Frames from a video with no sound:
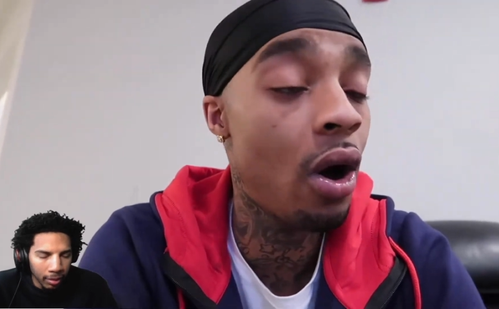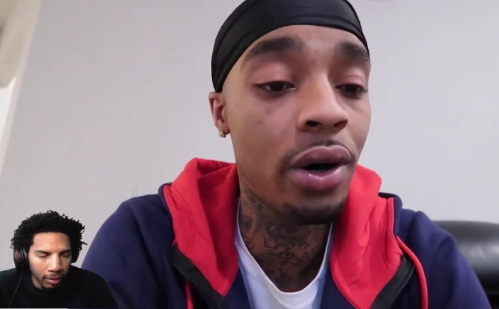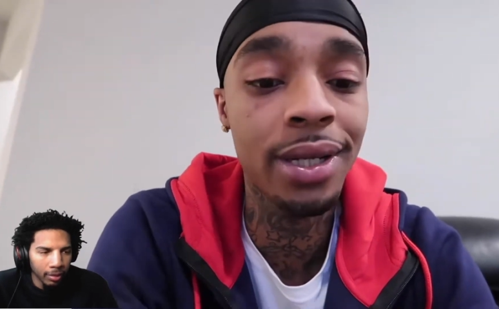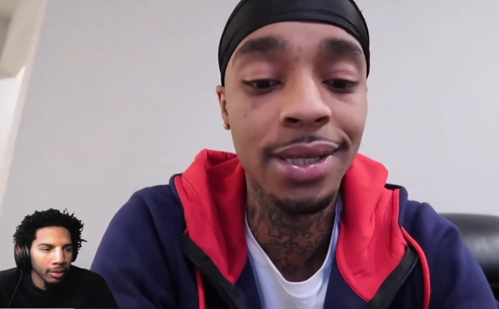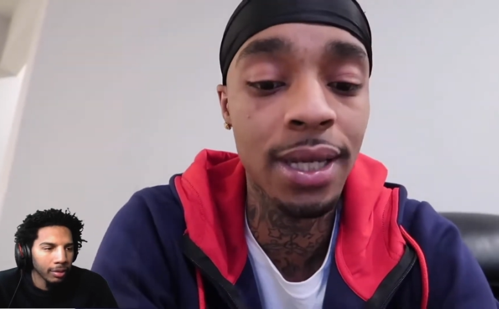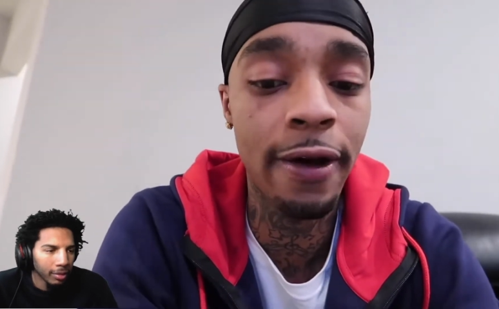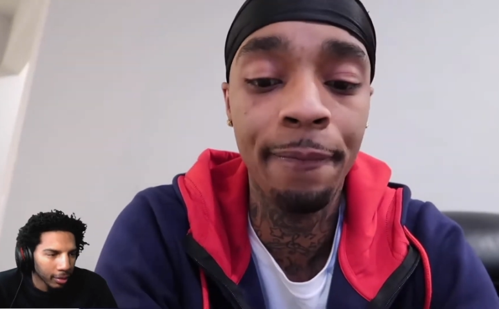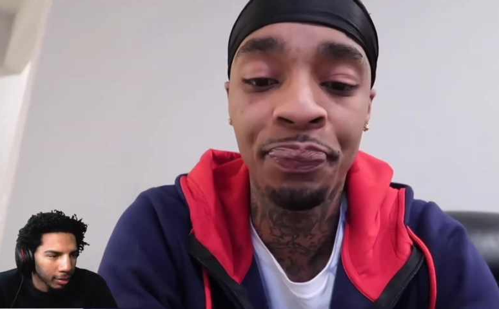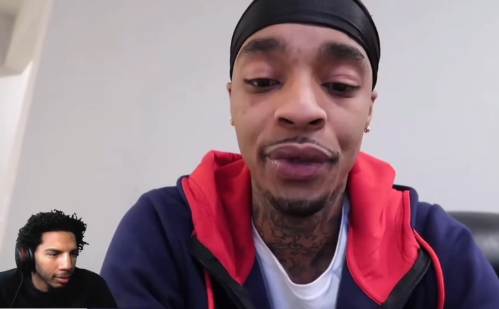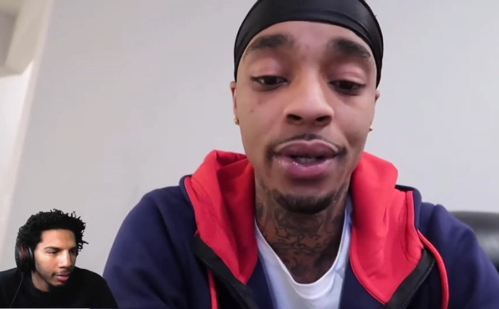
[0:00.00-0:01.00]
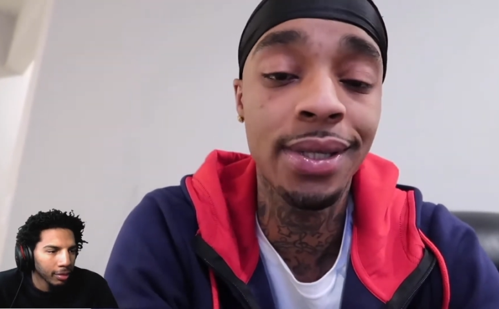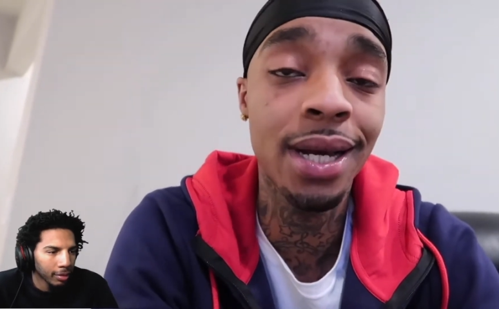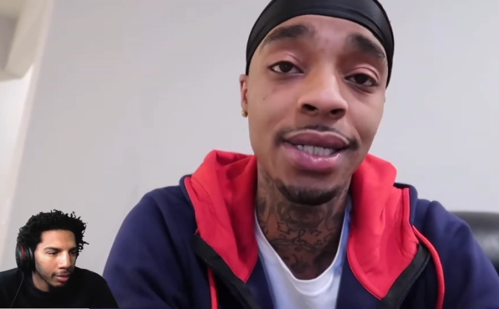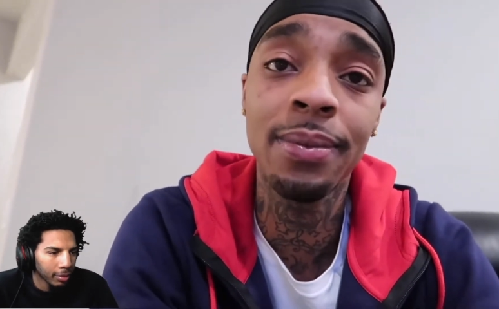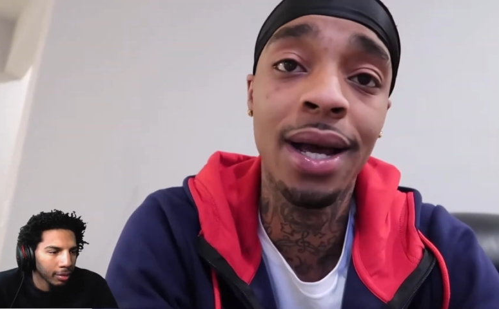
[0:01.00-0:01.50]
Speaker 1: all this stuff you're
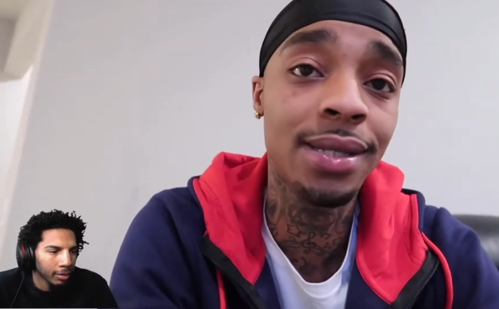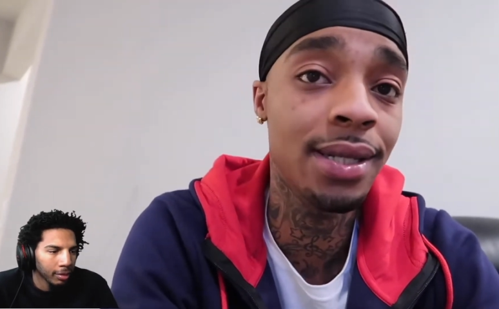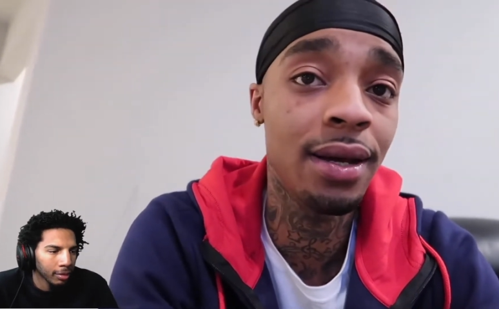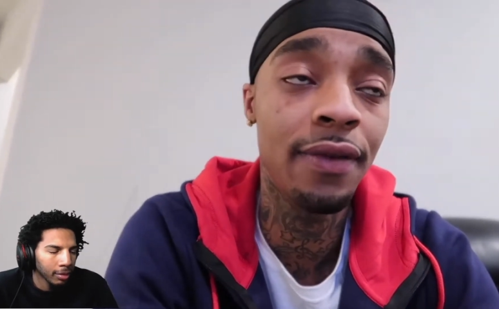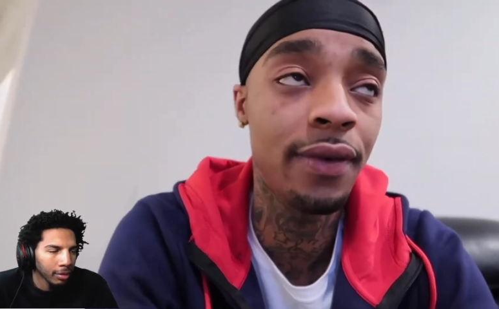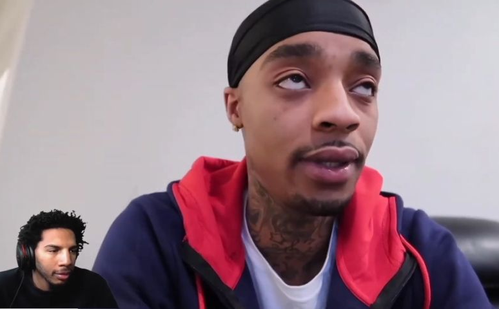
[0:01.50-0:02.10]
touching my stuff.